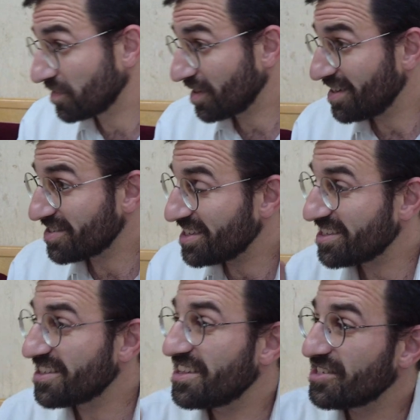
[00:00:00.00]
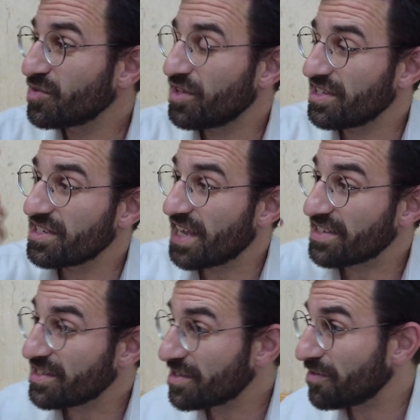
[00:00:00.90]
Okay, so this is the
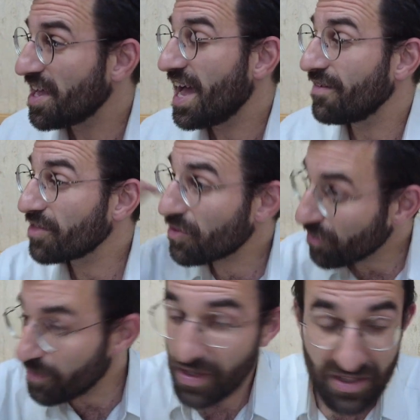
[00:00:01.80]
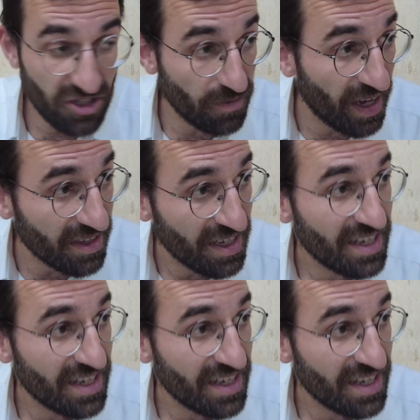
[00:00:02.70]
essence of having 3 meals on Shabbat,